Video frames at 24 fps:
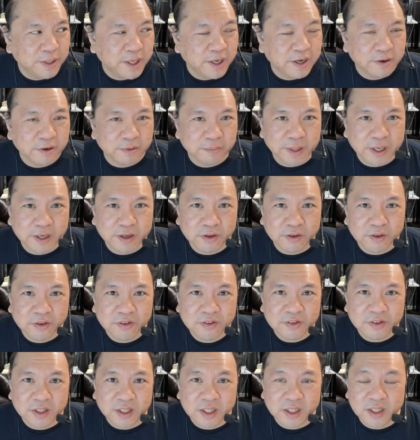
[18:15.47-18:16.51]
bare
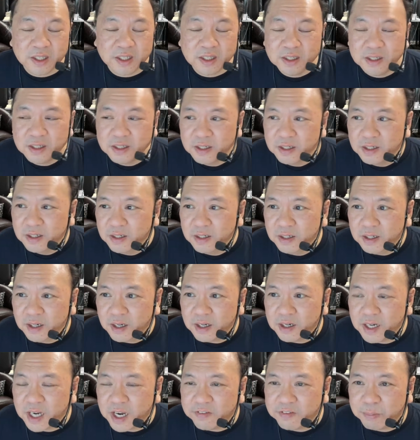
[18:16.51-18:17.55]
metal C
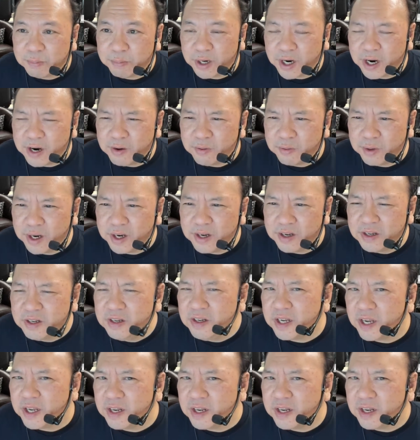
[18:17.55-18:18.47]
and have it probably run